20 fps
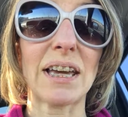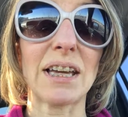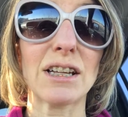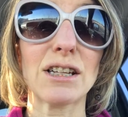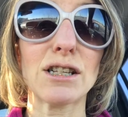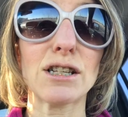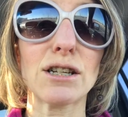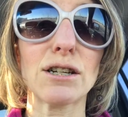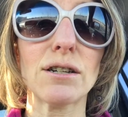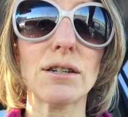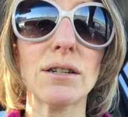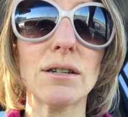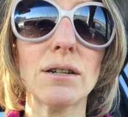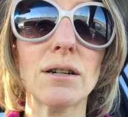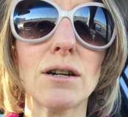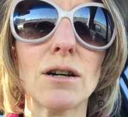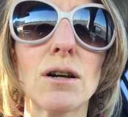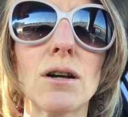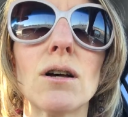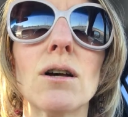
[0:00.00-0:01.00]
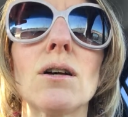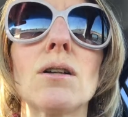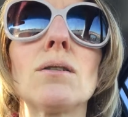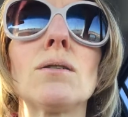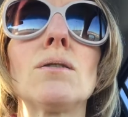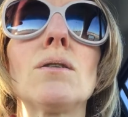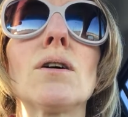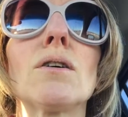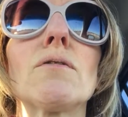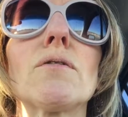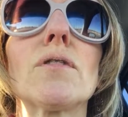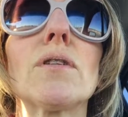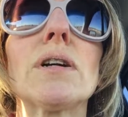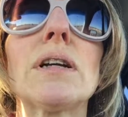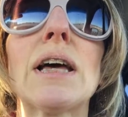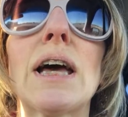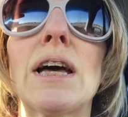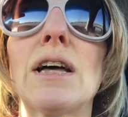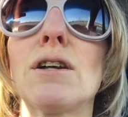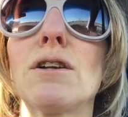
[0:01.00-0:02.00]
answer. Look for
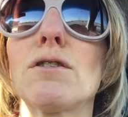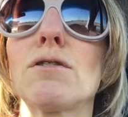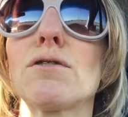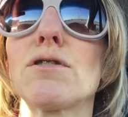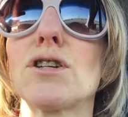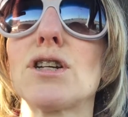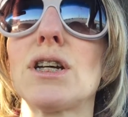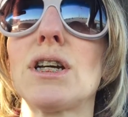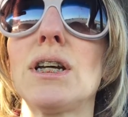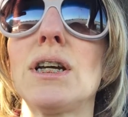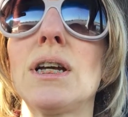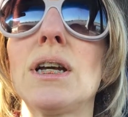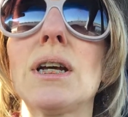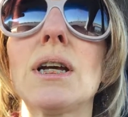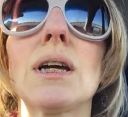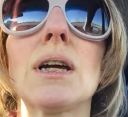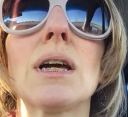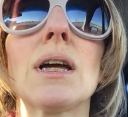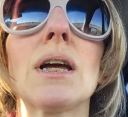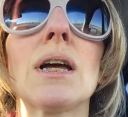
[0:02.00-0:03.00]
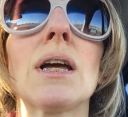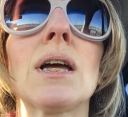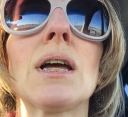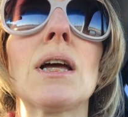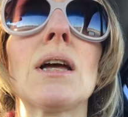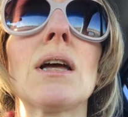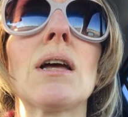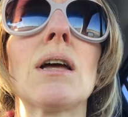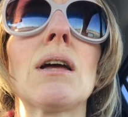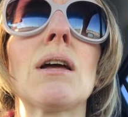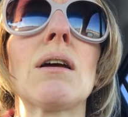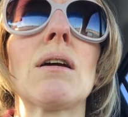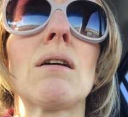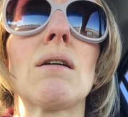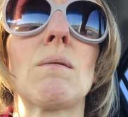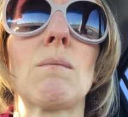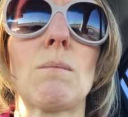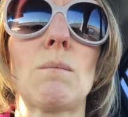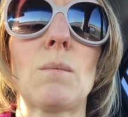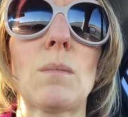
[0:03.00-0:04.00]
an energy.
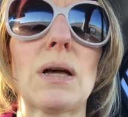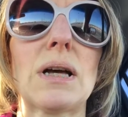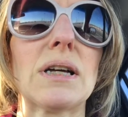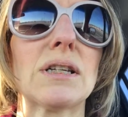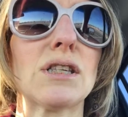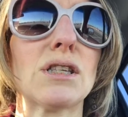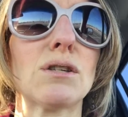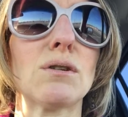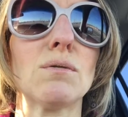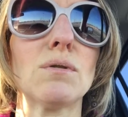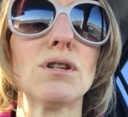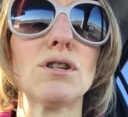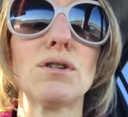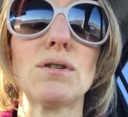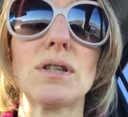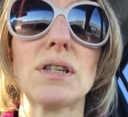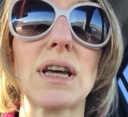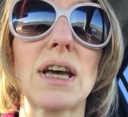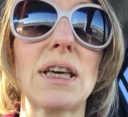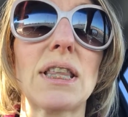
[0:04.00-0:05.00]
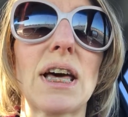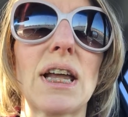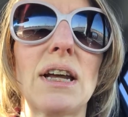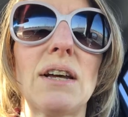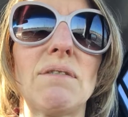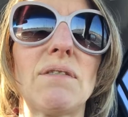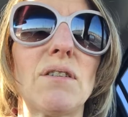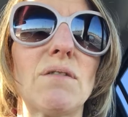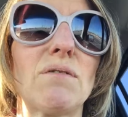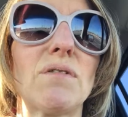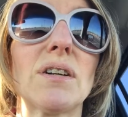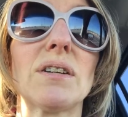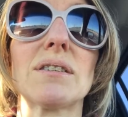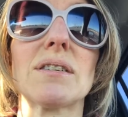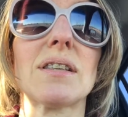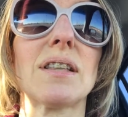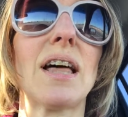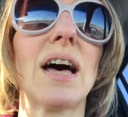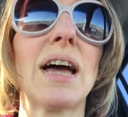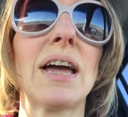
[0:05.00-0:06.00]
As soon as you say that, if it
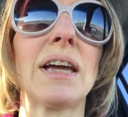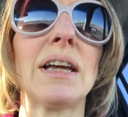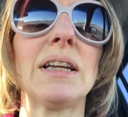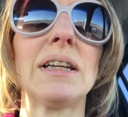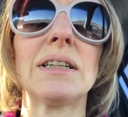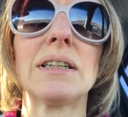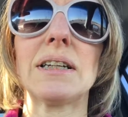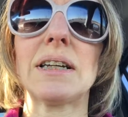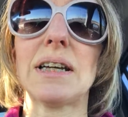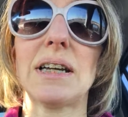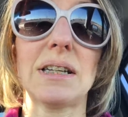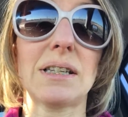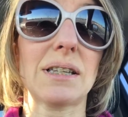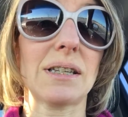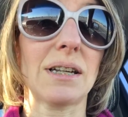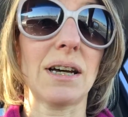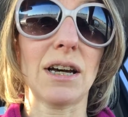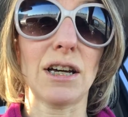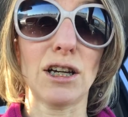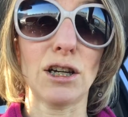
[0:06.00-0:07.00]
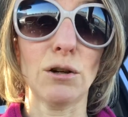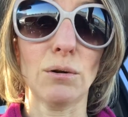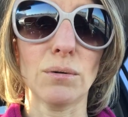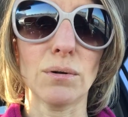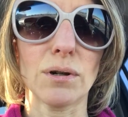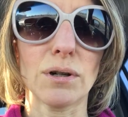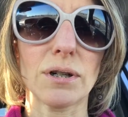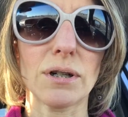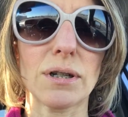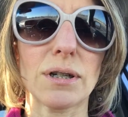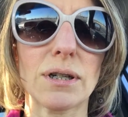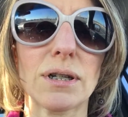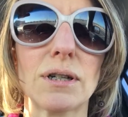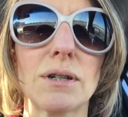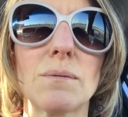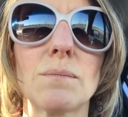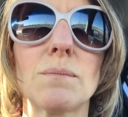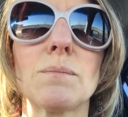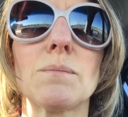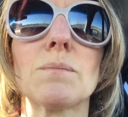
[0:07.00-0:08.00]
feels light, it's not yours.
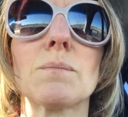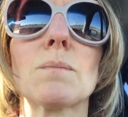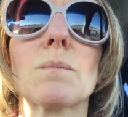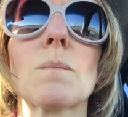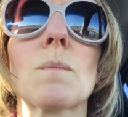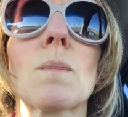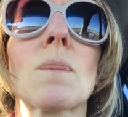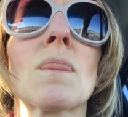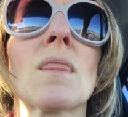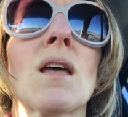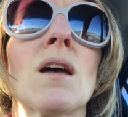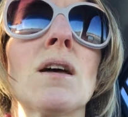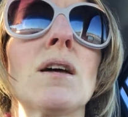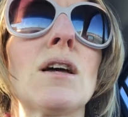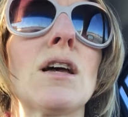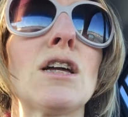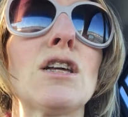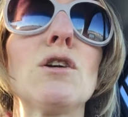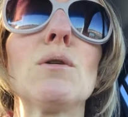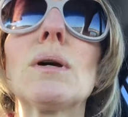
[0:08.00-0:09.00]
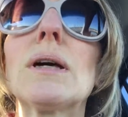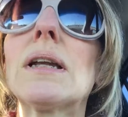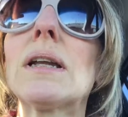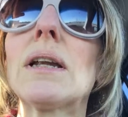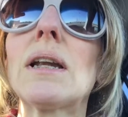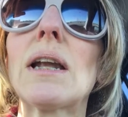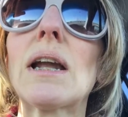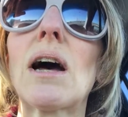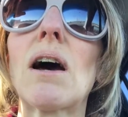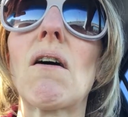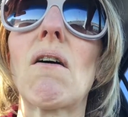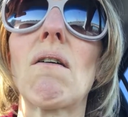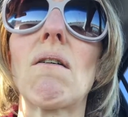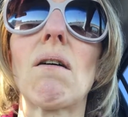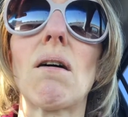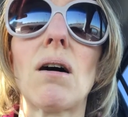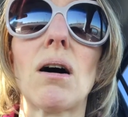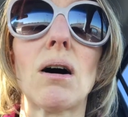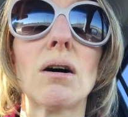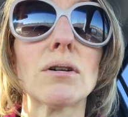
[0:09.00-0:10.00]
And you can
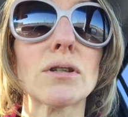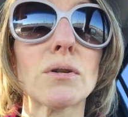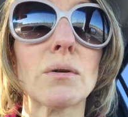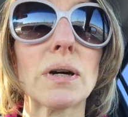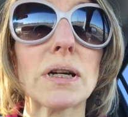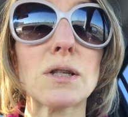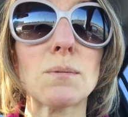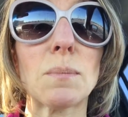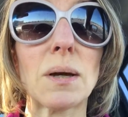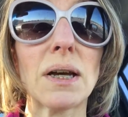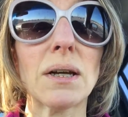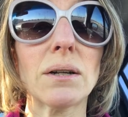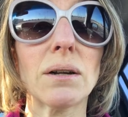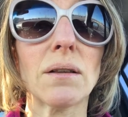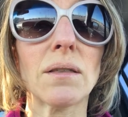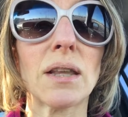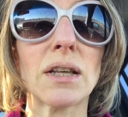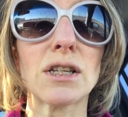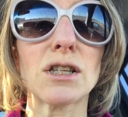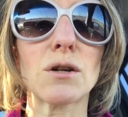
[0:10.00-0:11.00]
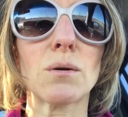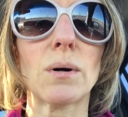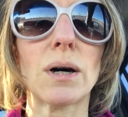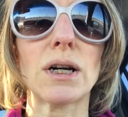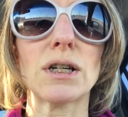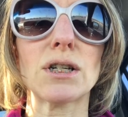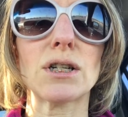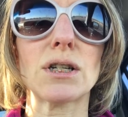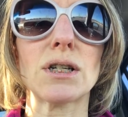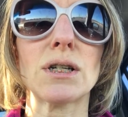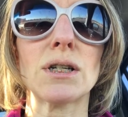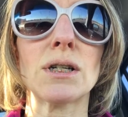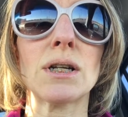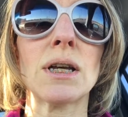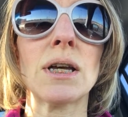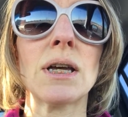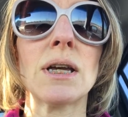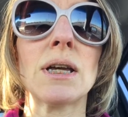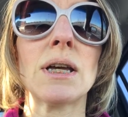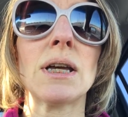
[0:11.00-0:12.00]
also expand on this question.
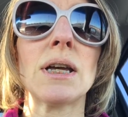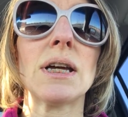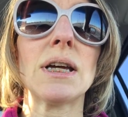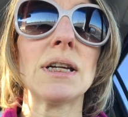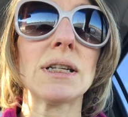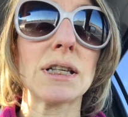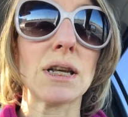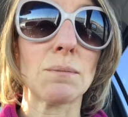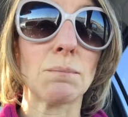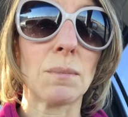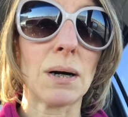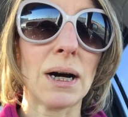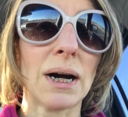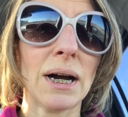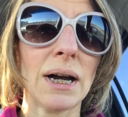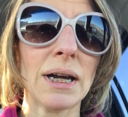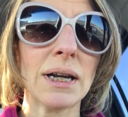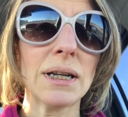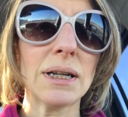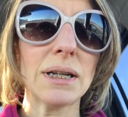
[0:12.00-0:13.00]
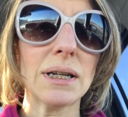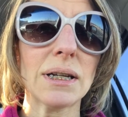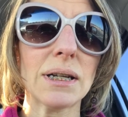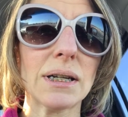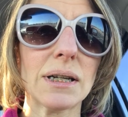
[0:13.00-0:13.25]
Is it mine?